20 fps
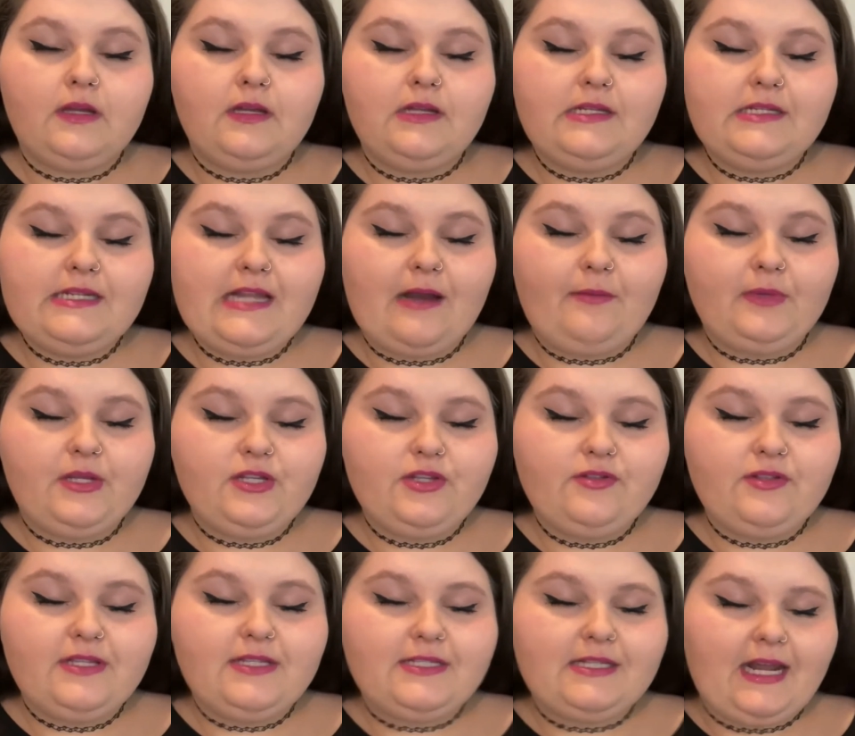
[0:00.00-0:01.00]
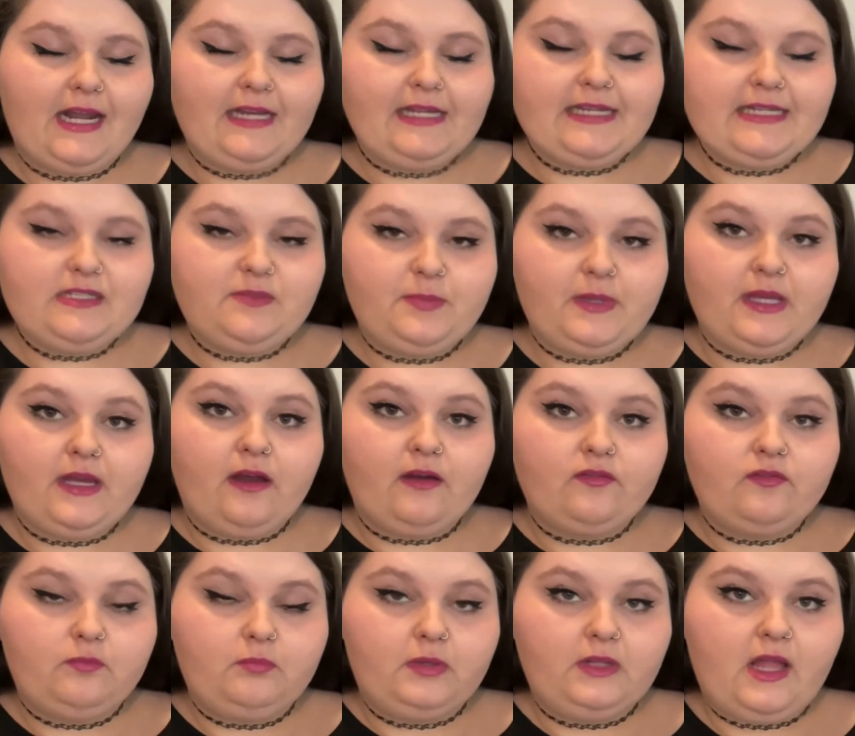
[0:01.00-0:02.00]
Now I'm gonna do the tiniest bit
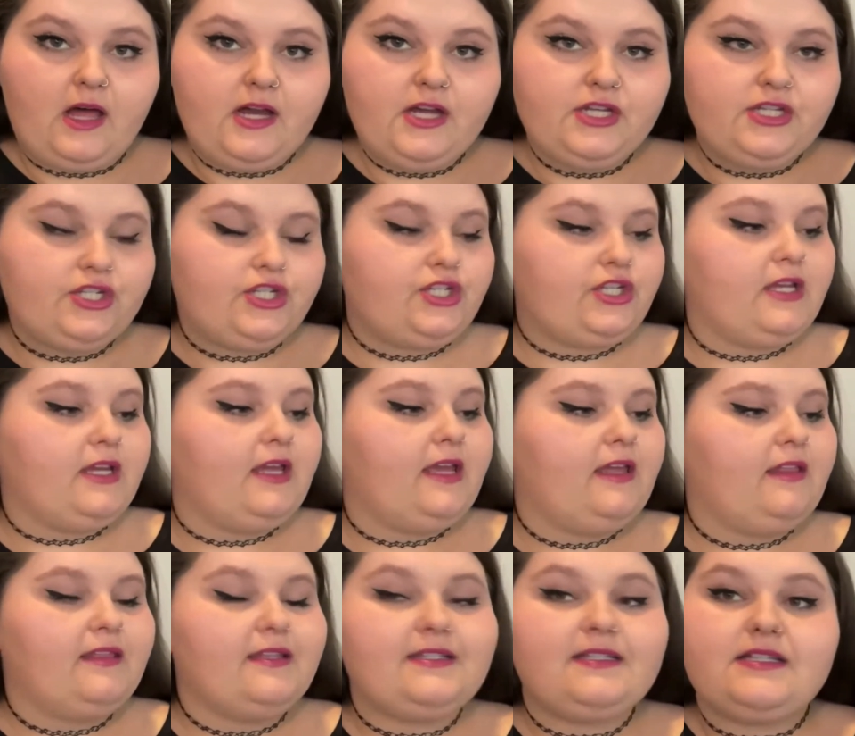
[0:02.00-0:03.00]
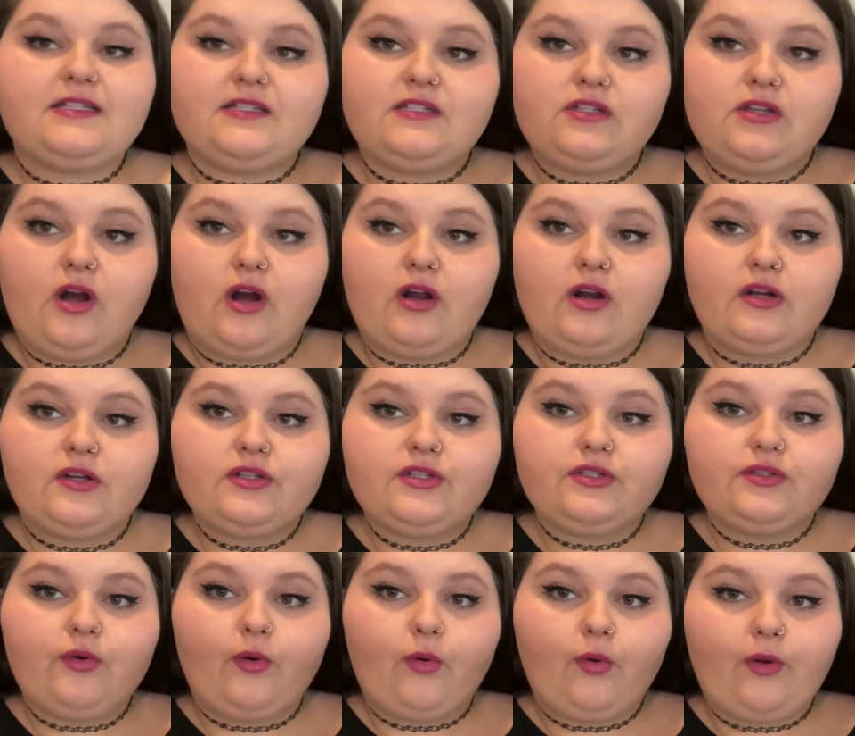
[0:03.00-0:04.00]
of blush. This is
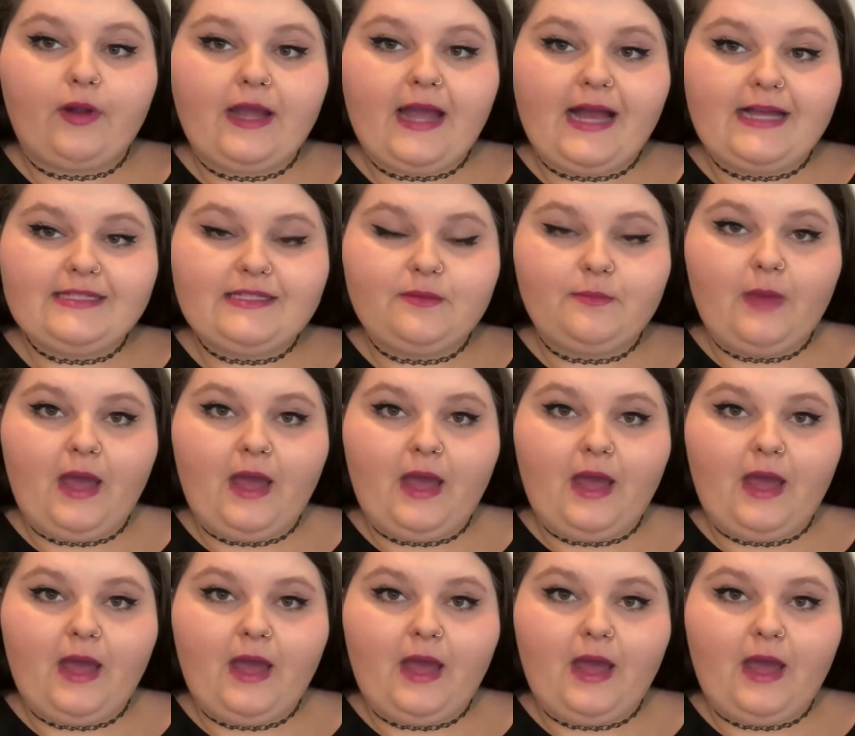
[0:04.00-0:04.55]
NARS Orgasm